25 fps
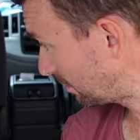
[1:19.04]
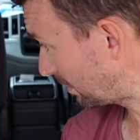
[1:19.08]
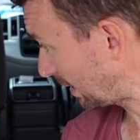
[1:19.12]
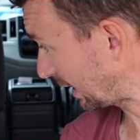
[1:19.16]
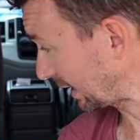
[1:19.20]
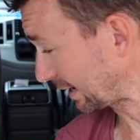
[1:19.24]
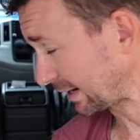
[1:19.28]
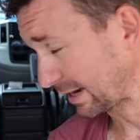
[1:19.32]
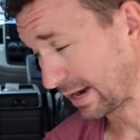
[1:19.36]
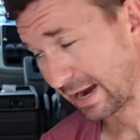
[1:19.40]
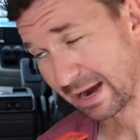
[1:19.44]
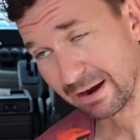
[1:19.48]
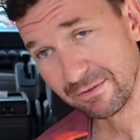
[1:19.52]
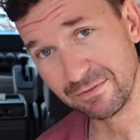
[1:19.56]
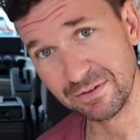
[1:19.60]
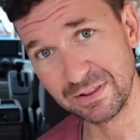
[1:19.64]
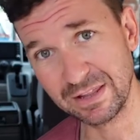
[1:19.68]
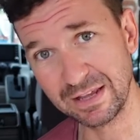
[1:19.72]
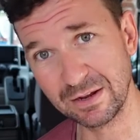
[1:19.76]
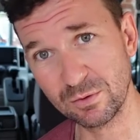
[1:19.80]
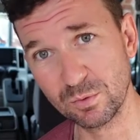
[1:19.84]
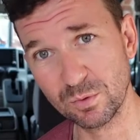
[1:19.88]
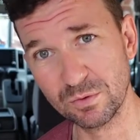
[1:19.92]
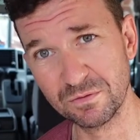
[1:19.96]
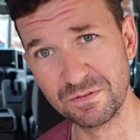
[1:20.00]
but
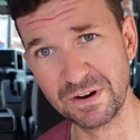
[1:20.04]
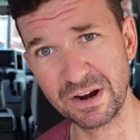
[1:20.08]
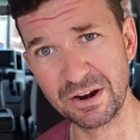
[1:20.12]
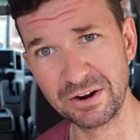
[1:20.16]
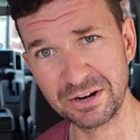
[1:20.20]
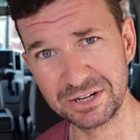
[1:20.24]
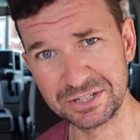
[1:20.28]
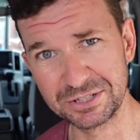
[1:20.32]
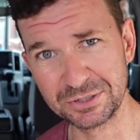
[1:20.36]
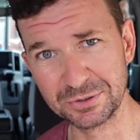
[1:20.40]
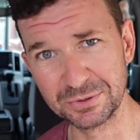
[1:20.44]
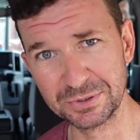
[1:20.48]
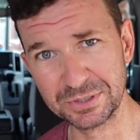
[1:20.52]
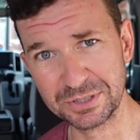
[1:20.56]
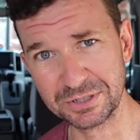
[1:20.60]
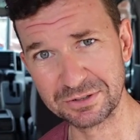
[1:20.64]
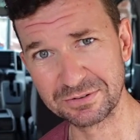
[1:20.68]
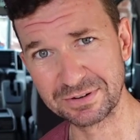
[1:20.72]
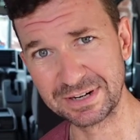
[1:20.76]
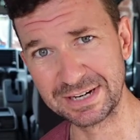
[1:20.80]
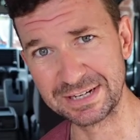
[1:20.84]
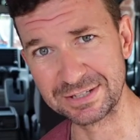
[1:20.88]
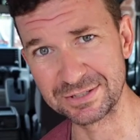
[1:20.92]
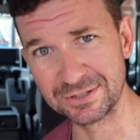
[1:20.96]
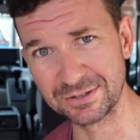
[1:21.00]
everything will vary to a
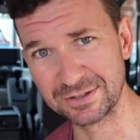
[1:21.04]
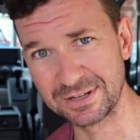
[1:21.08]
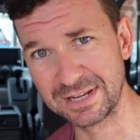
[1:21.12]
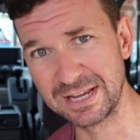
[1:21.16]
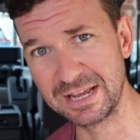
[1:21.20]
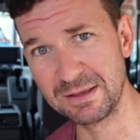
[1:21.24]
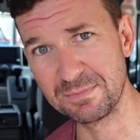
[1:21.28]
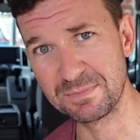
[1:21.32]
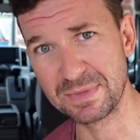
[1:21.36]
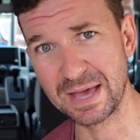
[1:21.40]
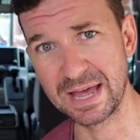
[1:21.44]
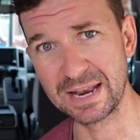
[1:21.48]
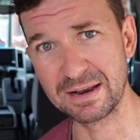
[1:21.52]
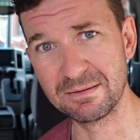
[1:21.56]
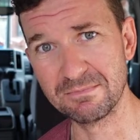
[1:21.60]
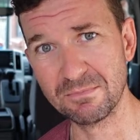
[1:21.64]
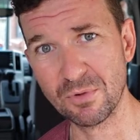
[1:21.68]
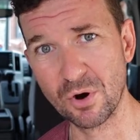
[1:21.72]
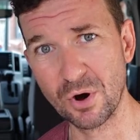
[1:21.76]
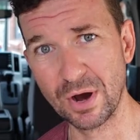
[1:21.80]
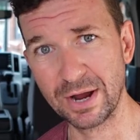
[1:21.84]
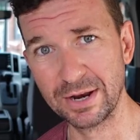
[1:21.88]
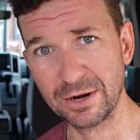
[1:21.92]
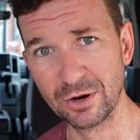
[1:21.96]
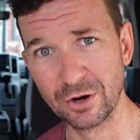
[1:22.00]
degree, so keep that in
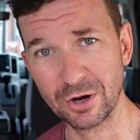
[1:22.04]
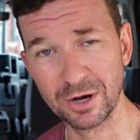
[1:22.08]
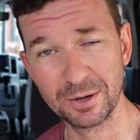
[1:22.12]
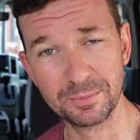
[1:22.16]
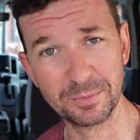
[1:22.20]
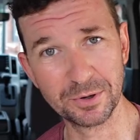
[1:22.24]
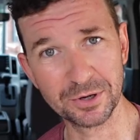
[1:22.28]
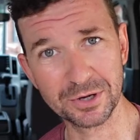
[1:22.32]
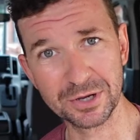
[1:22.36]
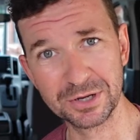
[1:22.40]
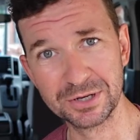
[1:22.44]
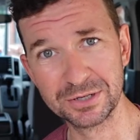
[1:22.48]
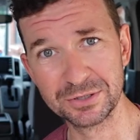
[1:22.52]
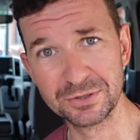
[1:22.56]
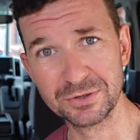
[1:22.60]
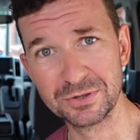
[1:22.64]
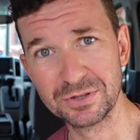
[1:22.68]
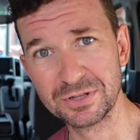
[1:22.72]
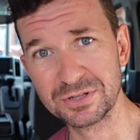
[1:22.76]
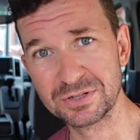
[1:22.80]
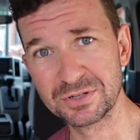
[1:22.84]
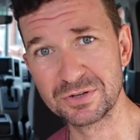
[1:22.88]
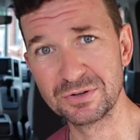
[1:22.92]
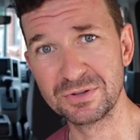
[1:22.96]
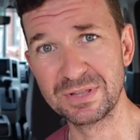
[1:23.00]
mind. I'm not going to do
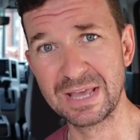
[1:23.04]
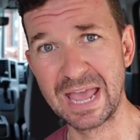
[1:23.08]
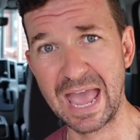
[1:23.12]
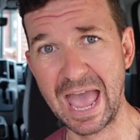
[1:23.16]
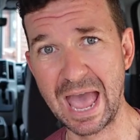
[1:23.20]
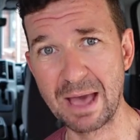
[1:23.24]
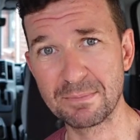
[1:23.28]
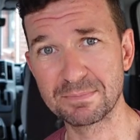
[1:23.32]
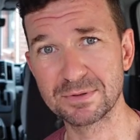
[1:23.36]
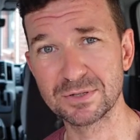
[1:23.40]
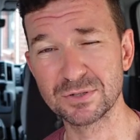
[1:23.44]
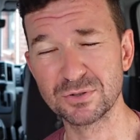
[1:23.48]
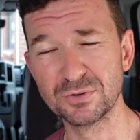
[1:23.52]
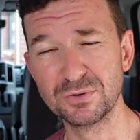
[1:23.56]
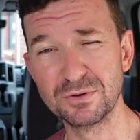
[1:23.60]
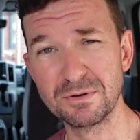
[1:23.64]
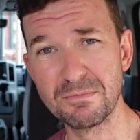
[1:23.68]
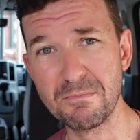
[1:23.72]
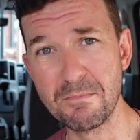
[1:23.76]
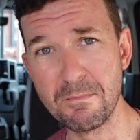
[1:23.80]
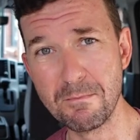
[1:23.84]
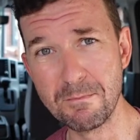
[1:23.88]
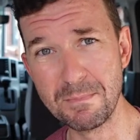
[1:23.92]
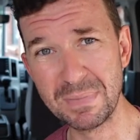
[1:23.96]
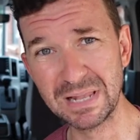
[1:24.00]
this to the absolute
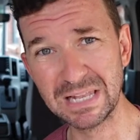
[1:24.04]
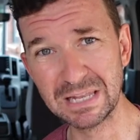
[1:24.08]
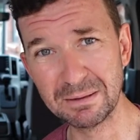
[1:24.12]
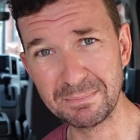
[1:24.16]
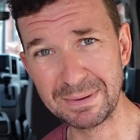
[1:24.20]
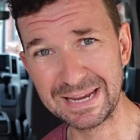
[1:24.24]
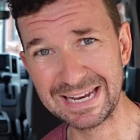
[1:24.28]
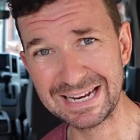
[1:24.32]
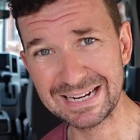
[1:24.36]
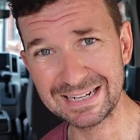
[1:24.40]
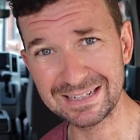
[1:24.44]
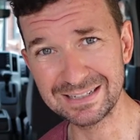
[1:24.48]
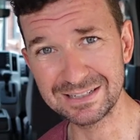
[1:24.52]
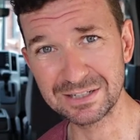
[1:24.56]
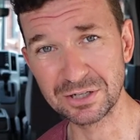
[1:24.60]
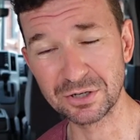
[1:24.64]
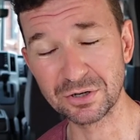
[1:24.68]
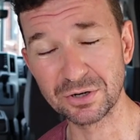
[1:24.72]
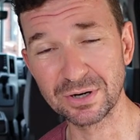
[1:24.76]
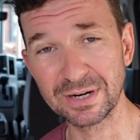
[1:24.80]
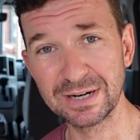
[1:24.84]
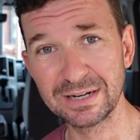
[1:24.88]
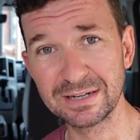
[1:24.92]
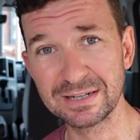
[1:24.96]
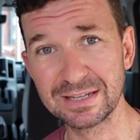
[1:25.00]
millimeter, all
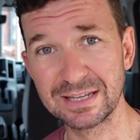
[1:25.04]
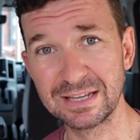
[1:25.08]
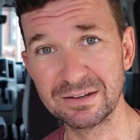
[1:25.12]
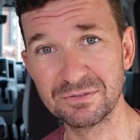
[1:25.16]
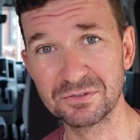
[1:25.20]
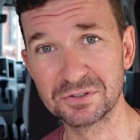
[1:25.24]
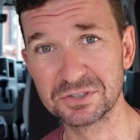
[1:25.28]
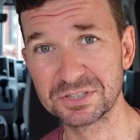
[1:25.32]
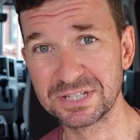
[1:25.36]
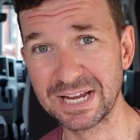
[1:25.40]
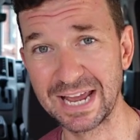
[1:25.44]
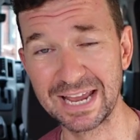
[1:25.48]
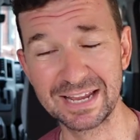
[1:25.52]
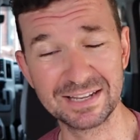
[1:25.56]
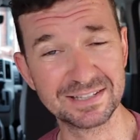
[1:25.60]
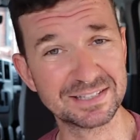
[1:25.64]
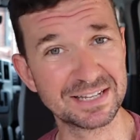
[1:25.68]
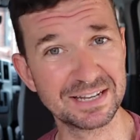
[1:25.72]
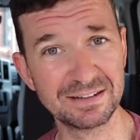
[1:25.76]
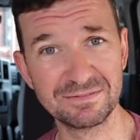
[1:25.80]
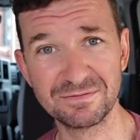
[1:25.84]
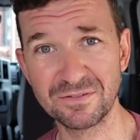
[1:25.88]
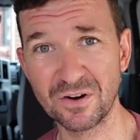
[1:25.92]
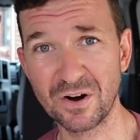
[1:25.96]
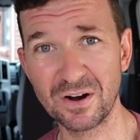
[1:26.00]
right, give or take,
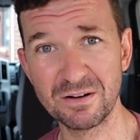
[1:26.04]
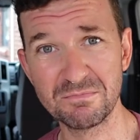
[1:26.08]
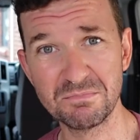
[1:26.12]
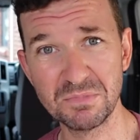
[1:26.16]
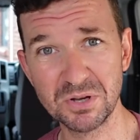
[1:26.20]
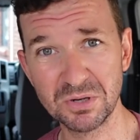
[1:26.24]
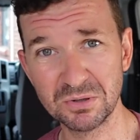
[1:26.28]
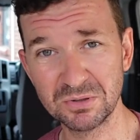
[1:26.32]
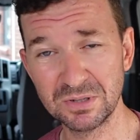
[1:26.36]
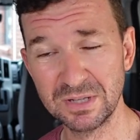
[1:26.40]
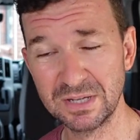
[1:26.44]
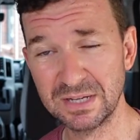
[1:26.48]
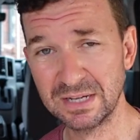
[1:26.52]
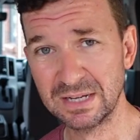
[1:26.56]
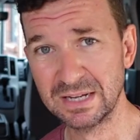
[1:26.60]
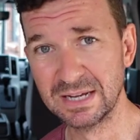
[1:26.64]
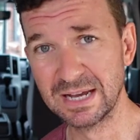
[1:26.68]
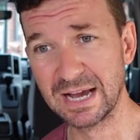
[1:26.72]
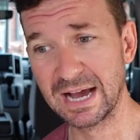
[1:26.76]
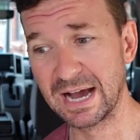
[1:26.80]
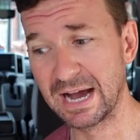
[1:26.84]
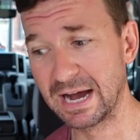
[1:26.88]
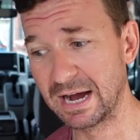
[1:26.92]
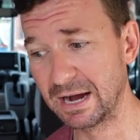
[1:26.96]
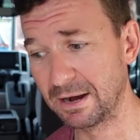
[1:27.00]
say 5 mil.
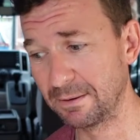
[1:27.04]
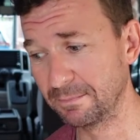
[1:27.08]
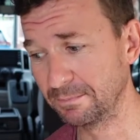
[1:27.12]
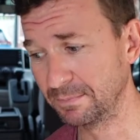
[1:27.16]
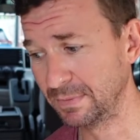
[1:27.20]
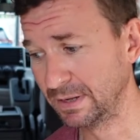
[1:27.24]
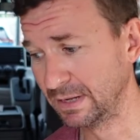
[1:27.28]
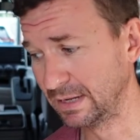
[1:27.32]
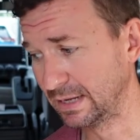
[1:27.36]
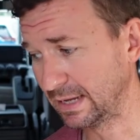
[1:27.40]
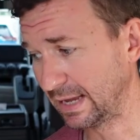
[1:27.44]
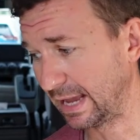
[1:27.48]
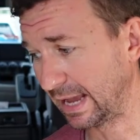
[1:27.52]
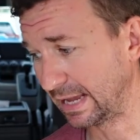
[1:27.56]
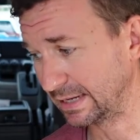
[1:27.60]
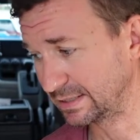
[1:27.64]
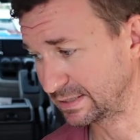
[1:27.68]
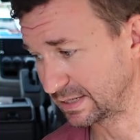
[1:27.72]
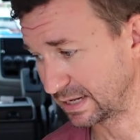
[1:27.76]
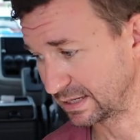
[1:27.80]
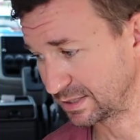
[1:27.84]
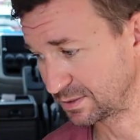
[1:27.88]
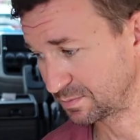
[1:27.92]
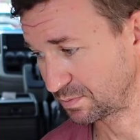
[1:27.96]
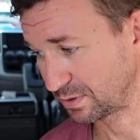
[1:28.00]

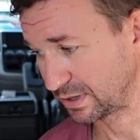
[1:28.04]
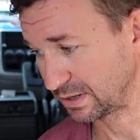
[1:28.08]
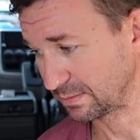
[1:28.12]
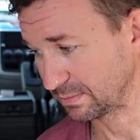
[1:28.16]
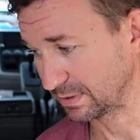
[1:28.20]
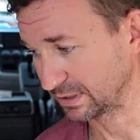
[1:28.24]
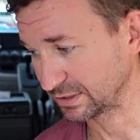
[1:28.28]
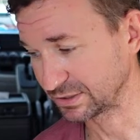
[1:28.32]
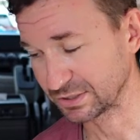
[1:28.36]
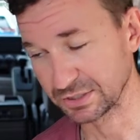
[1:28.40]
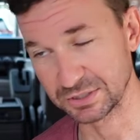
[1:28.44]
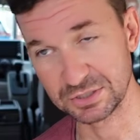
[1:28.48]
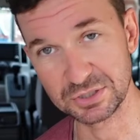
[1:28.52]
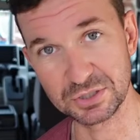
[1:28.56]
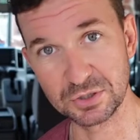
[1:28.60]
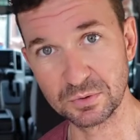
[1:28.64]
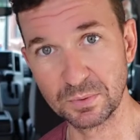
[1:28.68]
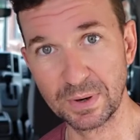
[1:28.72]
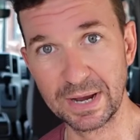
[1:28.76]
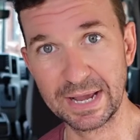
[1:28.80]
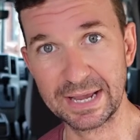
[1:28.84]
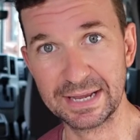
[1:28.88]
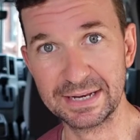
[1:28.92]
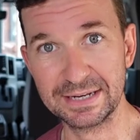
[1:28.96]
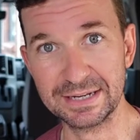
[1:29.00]
It's pretty much just the
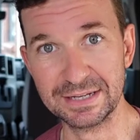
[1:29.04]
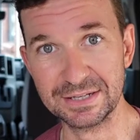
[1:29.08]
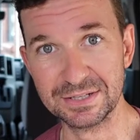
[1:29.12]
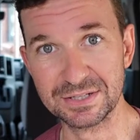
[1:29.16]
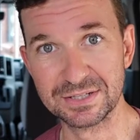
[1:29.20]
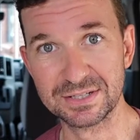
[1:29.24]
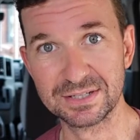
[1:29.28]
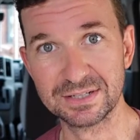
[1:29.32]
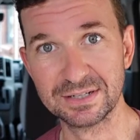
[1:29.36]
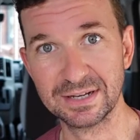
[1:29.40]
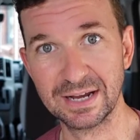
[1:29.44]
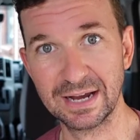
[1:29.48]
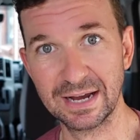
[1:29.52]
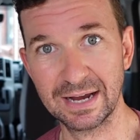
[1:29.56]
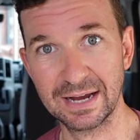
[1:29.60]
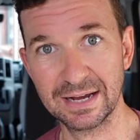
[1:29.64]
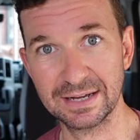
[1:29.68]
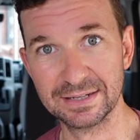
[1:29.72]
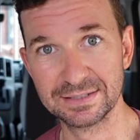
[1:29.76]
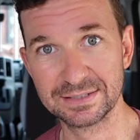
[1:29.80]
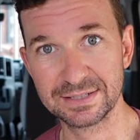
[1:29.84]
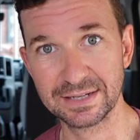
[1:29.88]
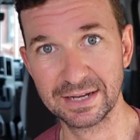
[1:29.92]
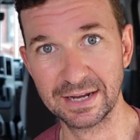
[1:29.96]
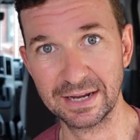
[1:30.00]
way it is.
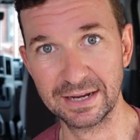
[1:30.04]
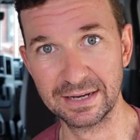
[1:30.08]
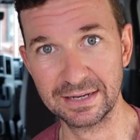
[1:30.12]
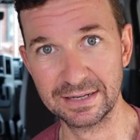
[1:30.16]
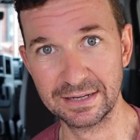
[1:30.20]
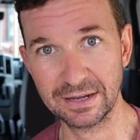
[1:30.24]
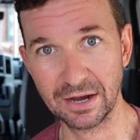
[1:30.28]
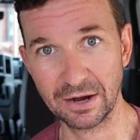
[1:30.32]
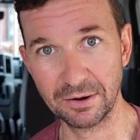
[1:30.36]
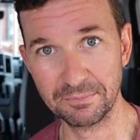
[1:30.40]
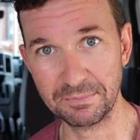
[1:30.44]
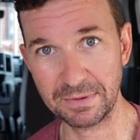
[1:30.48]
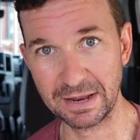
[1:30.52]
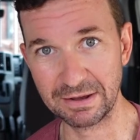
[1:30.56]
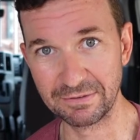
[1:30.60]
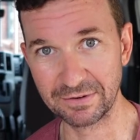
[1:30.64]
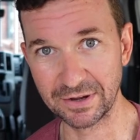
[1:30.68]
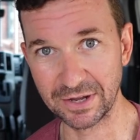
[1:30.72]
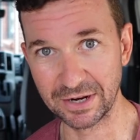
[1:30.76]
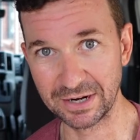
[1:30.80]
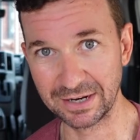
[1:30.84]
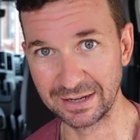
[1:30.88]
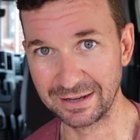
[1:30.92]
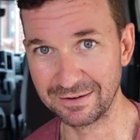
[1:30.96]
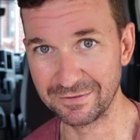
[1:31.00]
So I'm never
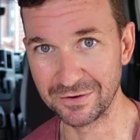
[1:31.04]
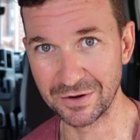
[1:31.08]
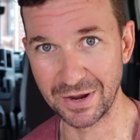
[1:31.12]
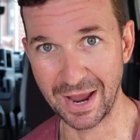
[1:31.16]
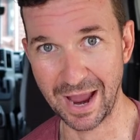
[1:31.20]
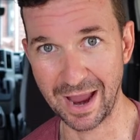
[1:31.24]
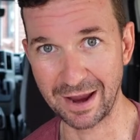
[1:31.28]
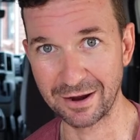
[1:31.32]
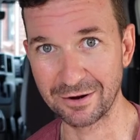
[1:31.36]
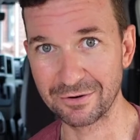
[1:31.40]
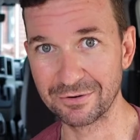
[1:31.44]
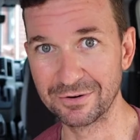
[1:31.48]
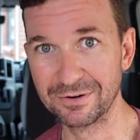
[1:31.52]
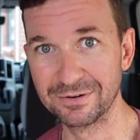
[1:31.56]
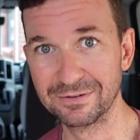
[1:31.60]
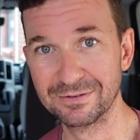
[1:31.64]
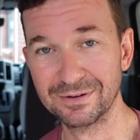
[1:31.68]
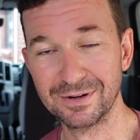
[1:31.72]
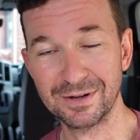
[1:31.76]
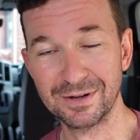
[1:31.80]
going to give you accurate